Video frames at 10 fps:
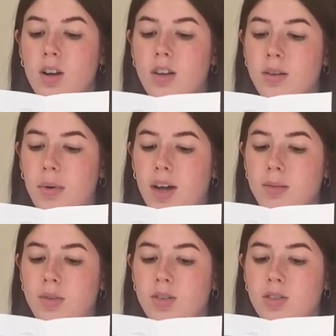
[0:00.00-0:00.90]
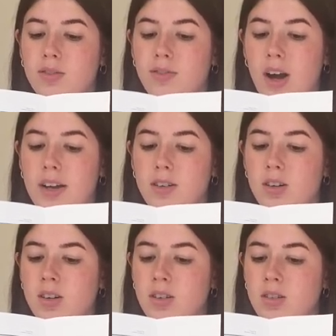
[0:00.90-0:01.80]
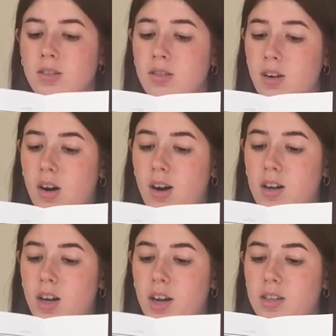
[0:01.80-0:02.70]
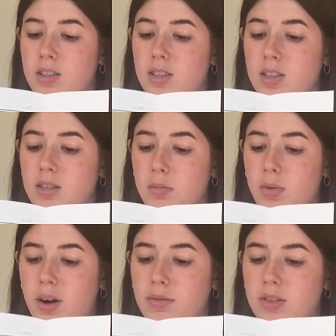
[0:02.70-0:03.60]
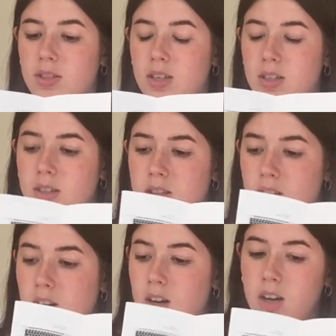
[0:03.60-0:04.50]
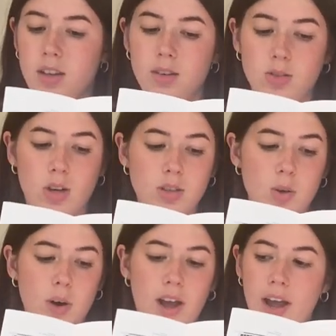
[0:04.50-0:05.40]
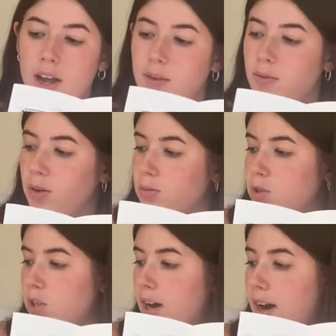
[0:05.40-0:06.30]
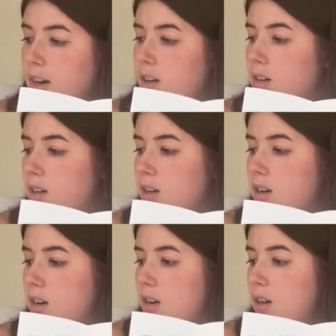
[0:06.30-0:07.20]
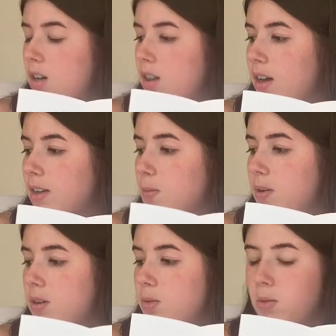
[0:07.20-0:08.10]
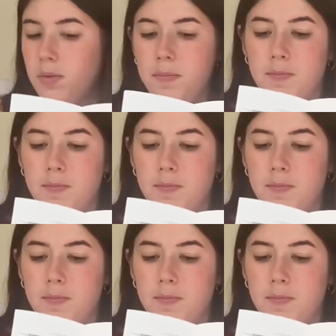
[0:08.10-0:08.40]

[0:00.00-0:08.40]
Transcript: On the bottom there's finder, dock, and system preferences. There's also a headphone jack. That's pretty cool.